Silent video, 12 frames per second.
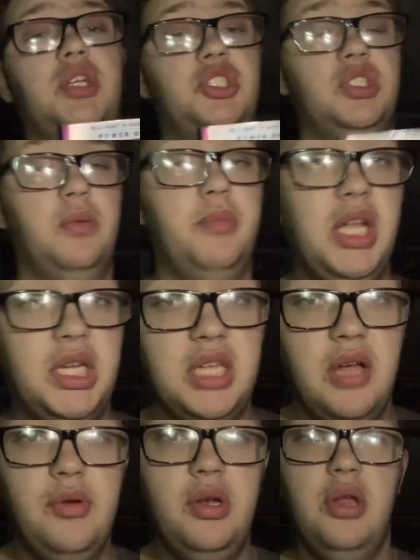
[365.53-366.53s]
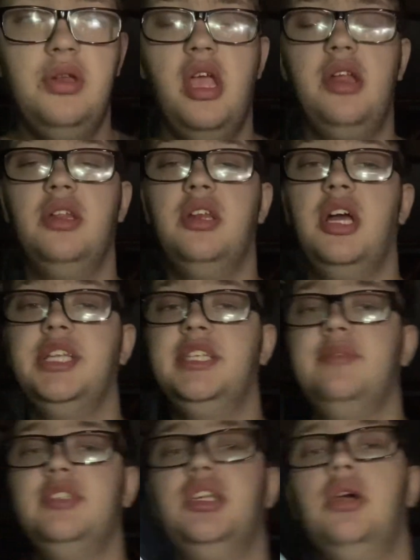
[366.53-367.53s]
watching the videos. Have a good day and night.
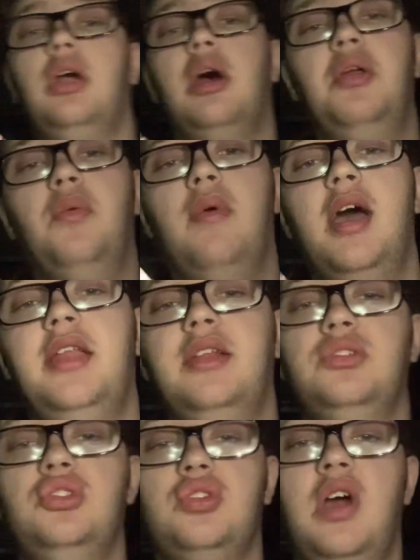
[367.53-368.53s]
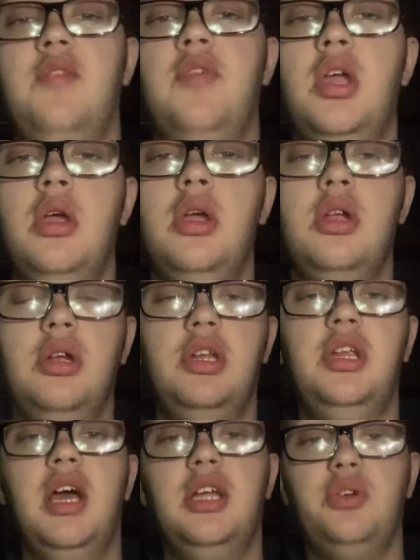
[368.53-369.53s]
So sure comment, like, and subscribe. Do
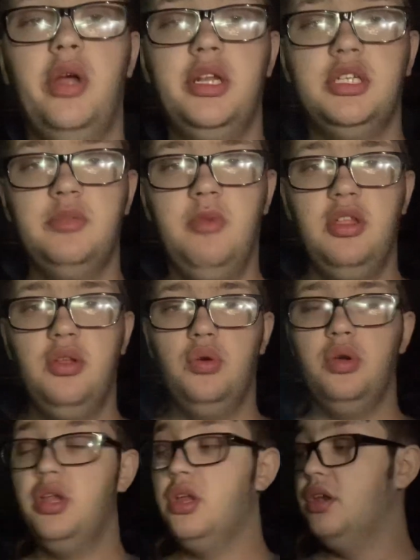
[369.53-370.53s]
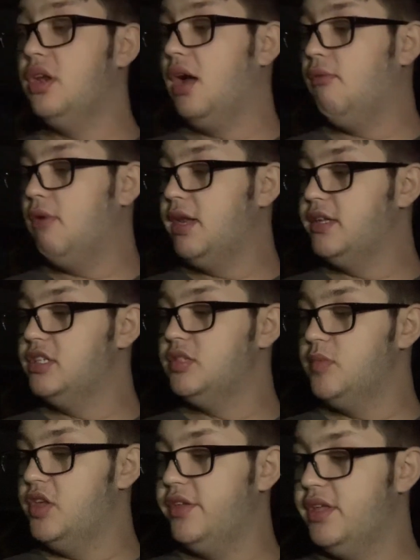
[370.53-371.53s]
you guys like this movie or do you not like this
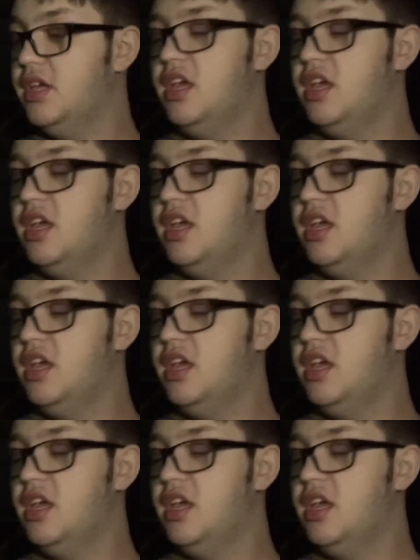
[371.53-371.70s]
movie?